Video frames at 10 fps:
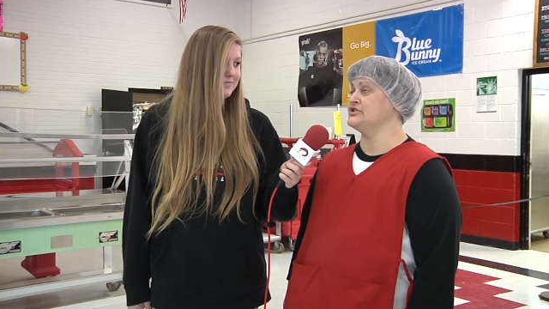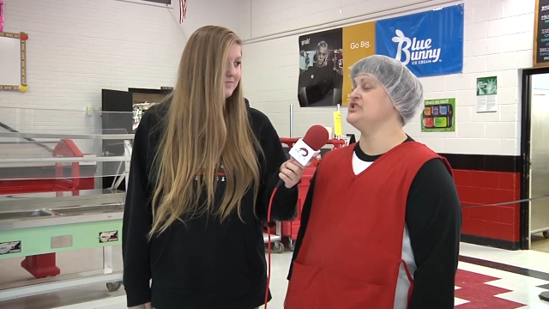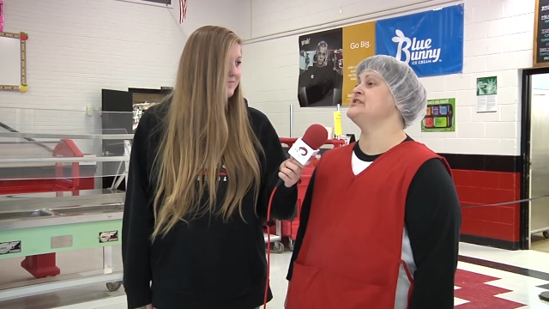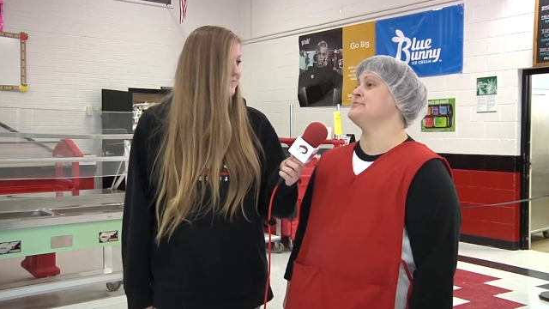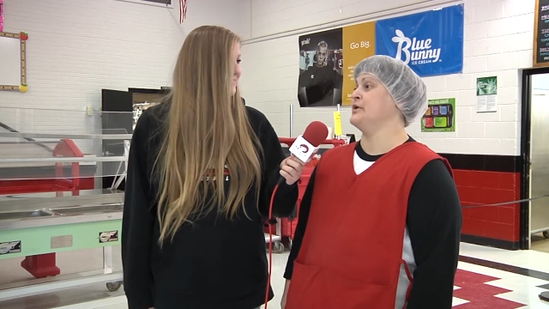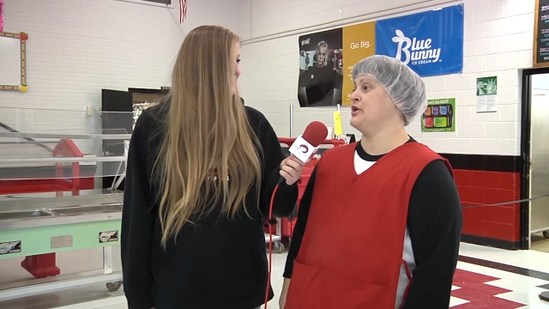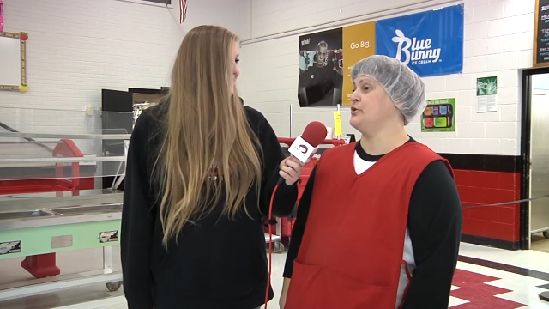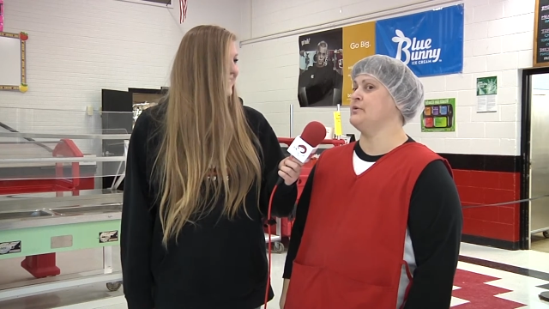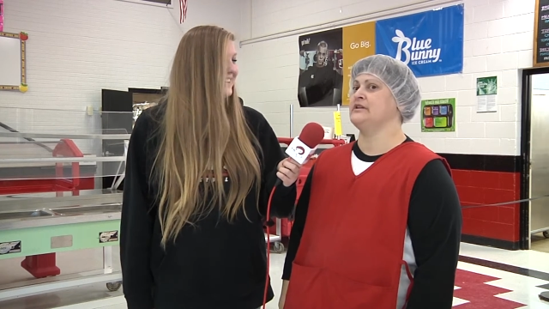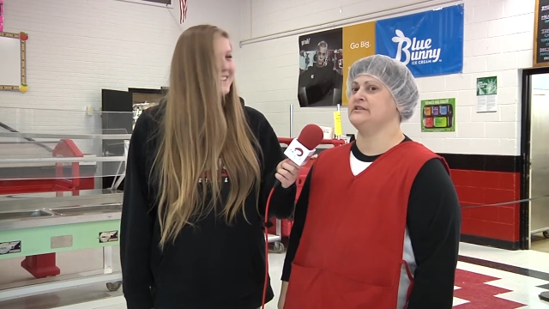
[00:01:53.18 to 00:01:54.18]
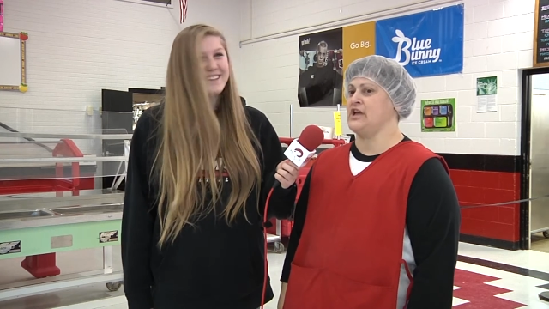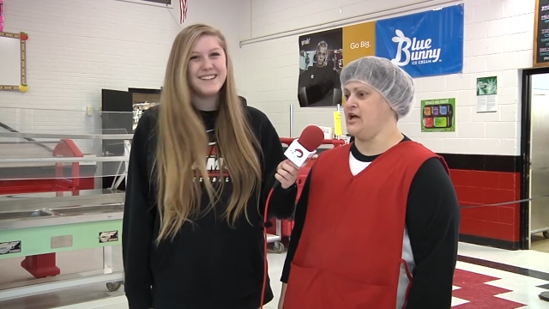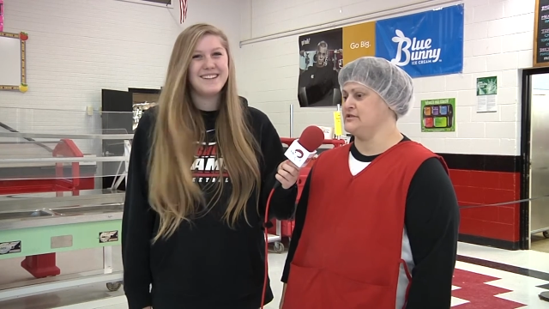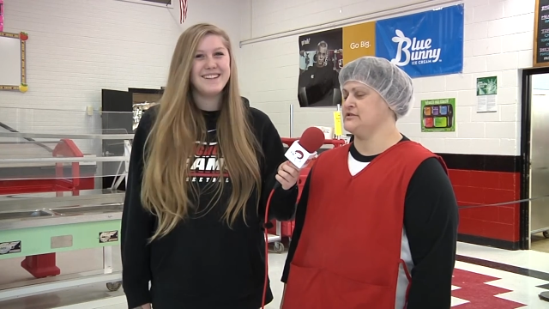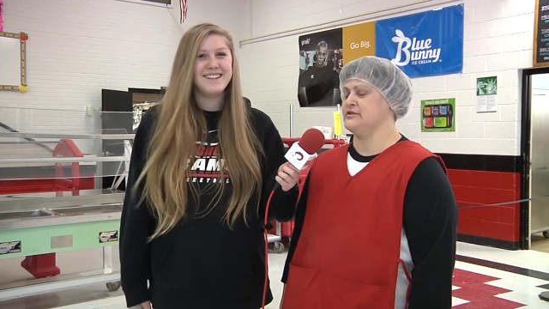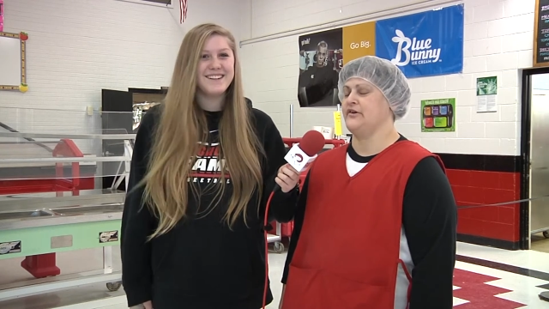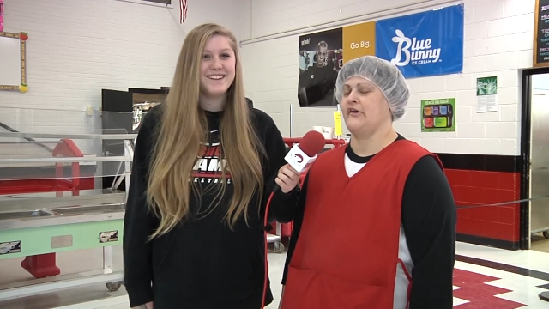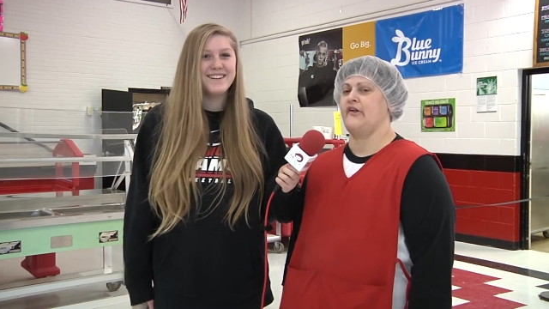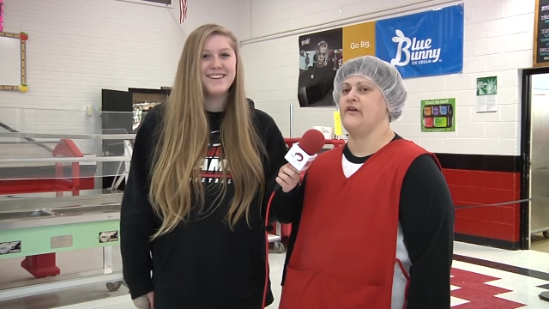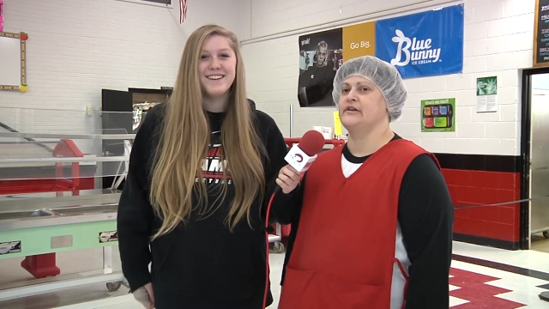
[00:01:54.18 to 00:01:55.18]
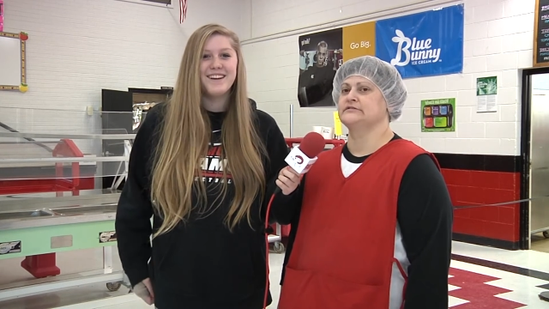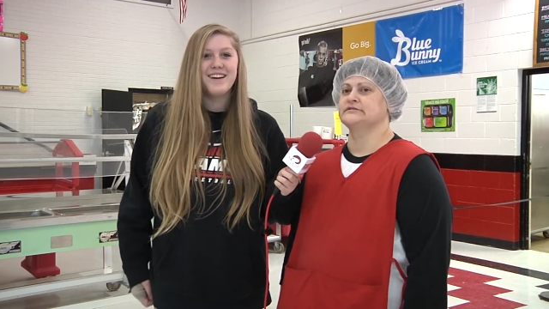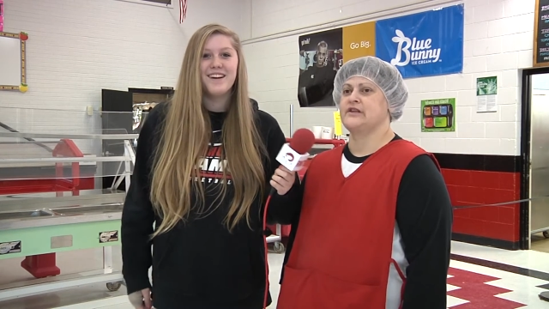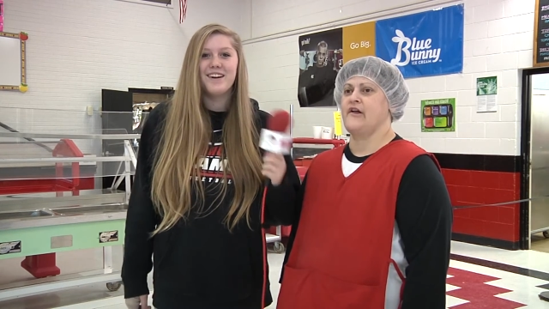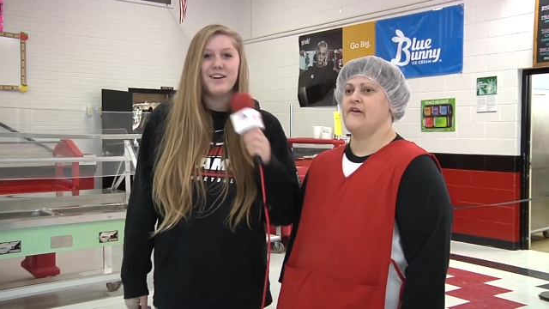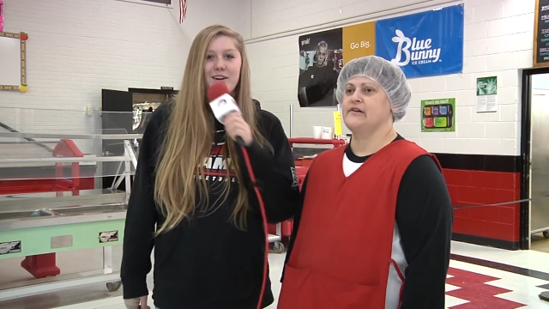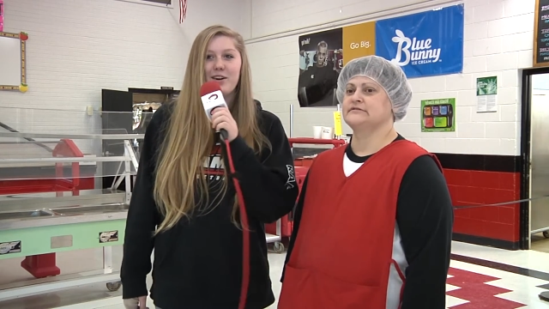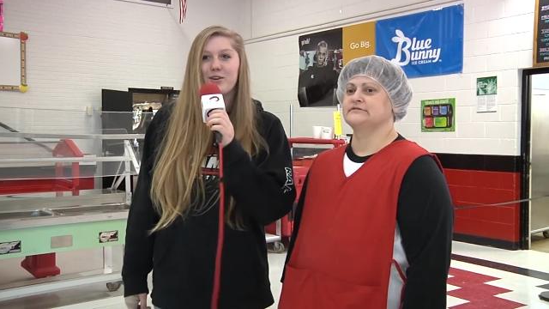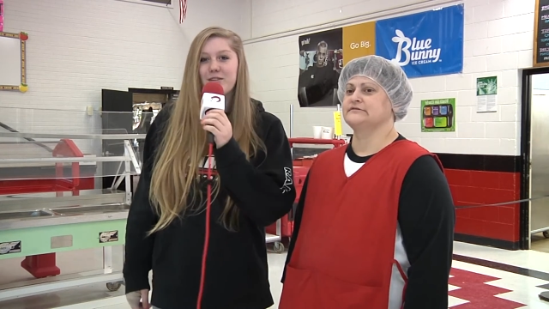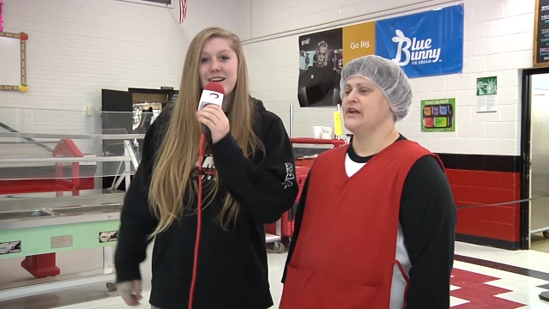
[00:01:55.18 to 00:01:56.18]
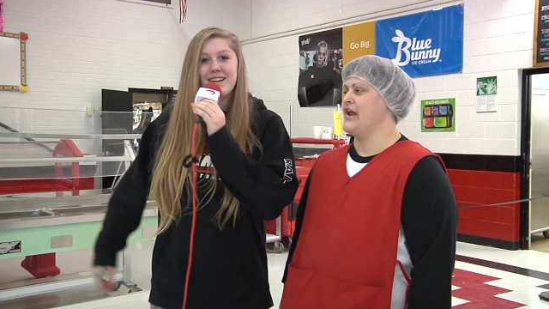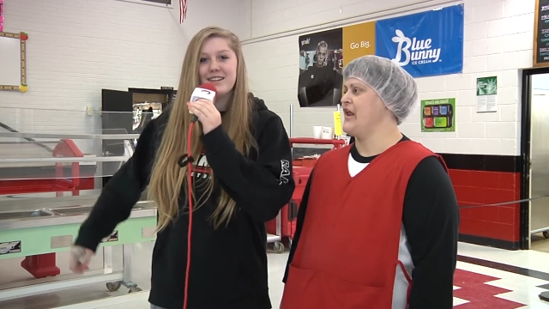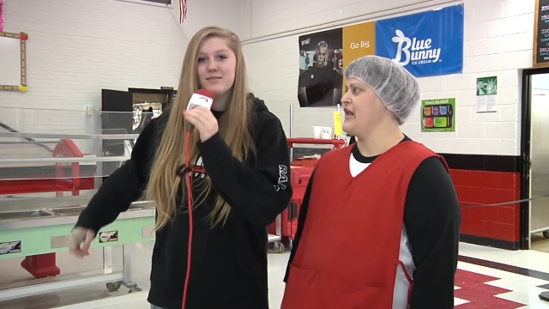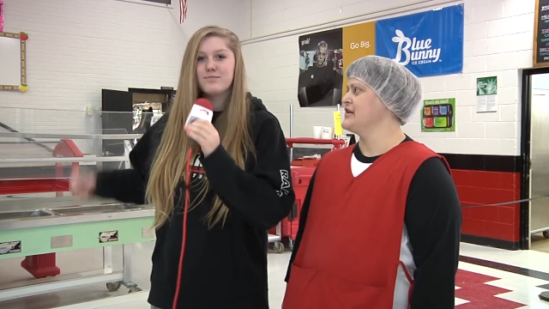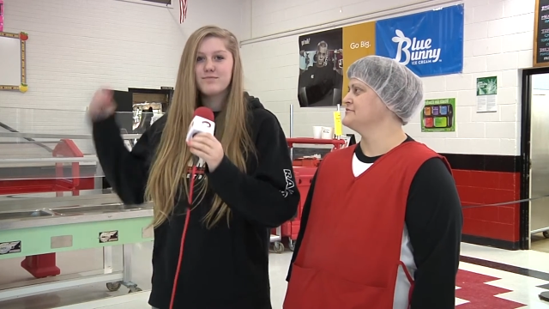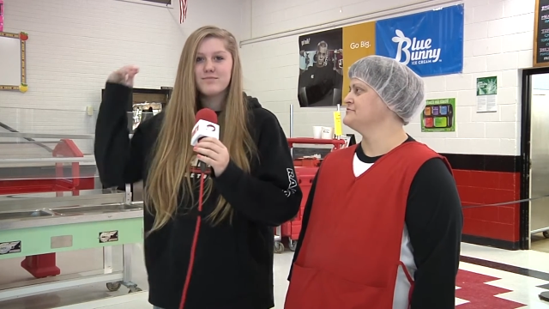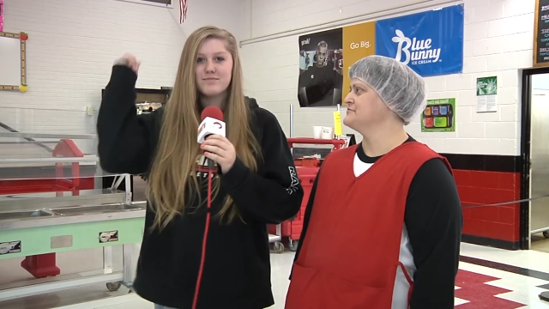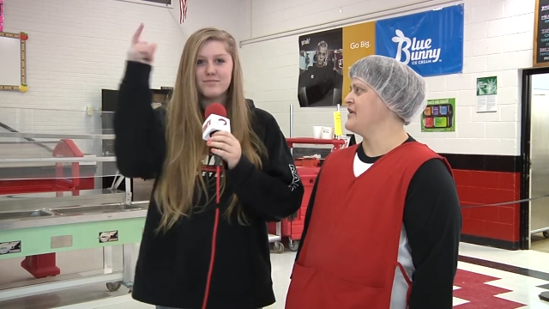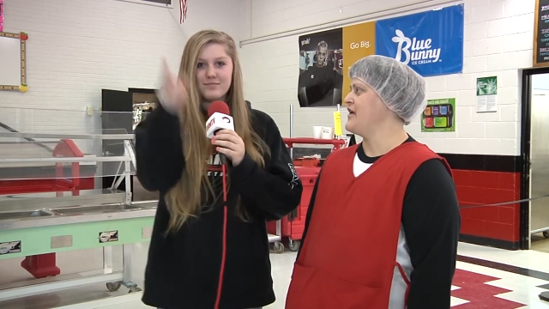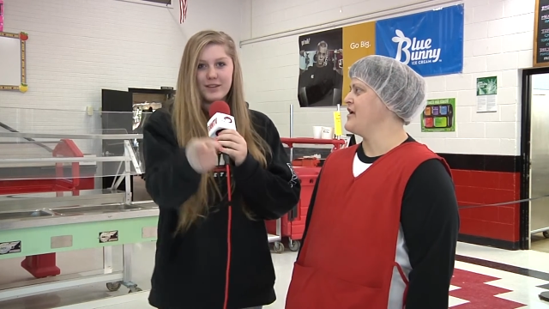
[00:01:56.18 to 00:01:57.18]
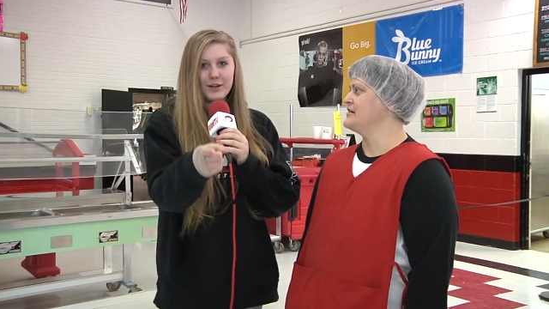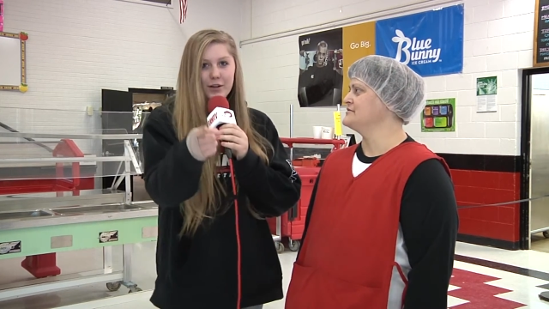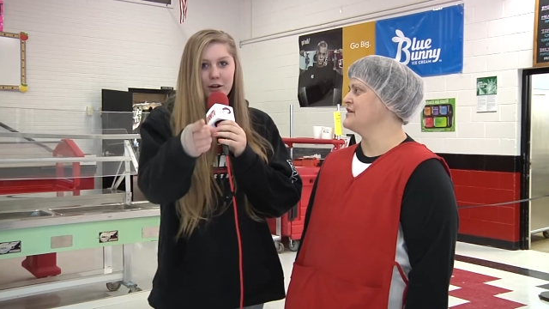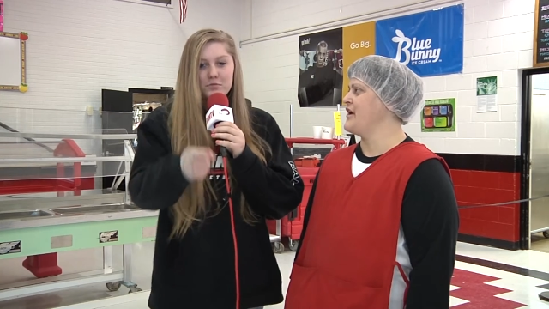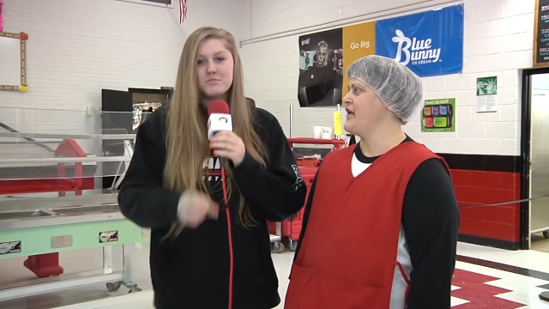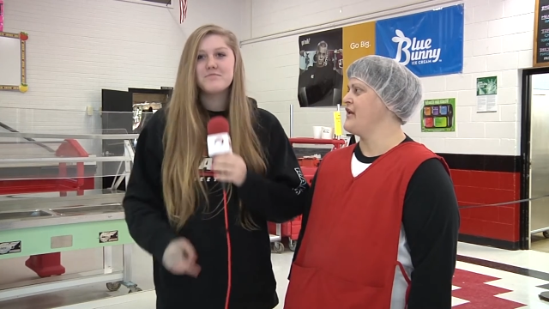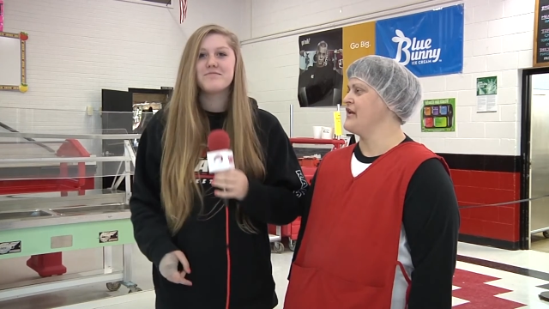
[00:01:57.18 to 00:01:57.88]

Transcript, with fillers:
Speaker 1: cheeseburger with tots. Alrighty, there you go.